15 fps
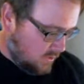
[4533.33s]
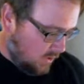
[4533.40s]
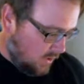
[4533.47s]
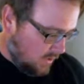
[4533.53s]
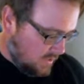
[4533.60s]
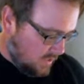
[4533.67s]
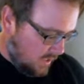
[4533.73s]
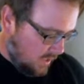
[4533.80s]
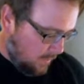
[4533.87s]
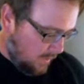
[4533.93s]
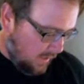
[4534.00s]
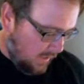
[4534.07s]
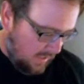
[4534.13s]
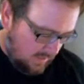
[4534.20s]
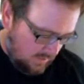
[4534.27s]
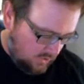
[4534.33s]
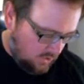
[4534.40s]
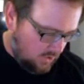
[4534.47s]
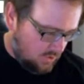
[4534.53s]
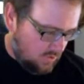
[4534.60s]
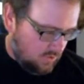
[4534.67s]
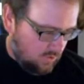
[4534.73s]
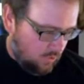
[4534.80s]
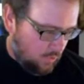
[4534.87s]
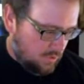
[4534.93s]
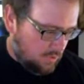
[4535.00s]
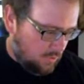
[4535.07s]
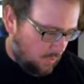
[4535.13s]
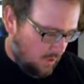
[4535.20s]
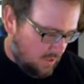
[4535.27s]
hard to see, but it is just
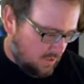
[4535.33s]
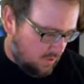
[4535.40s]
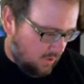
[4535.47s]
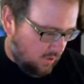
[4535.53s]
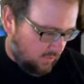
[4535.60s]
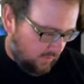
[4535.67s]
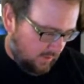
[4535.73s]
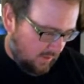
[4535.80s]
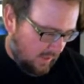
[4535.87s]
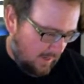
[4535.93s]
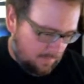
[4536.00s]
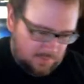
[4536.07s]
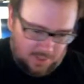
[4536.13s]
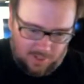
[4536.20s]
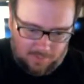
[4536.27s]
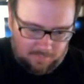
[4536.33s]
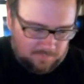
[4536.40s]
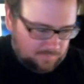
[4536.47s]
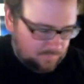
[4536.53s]
crisscrossed all over the laptop.